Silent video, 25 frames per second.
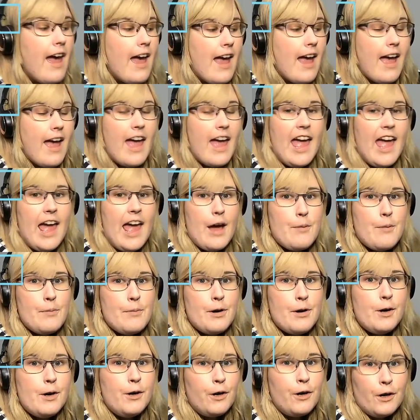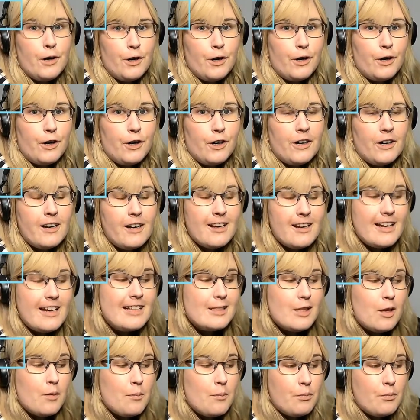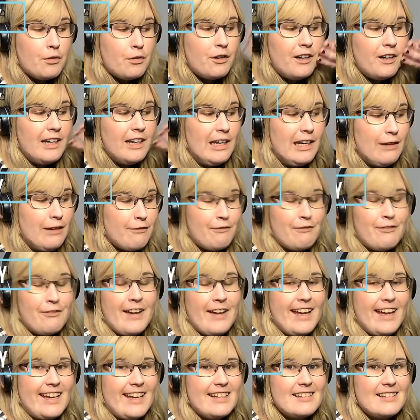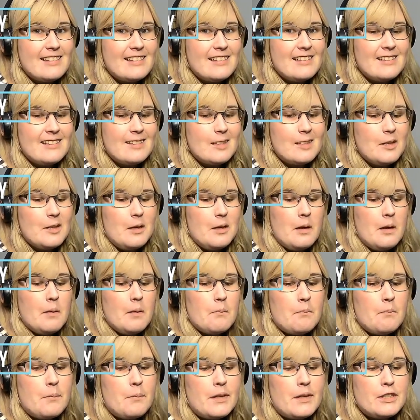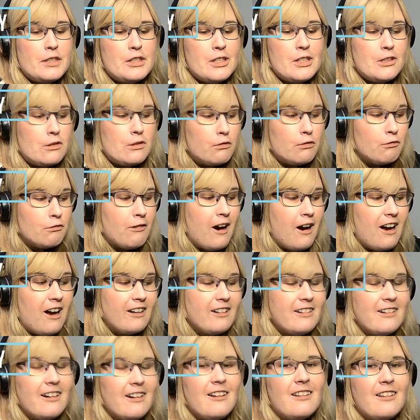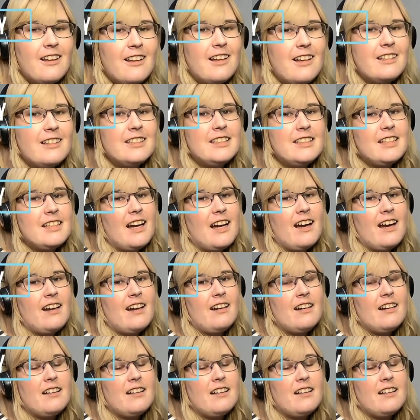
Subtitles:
Amber Heard is a pretty face, but she's rotten on the inside.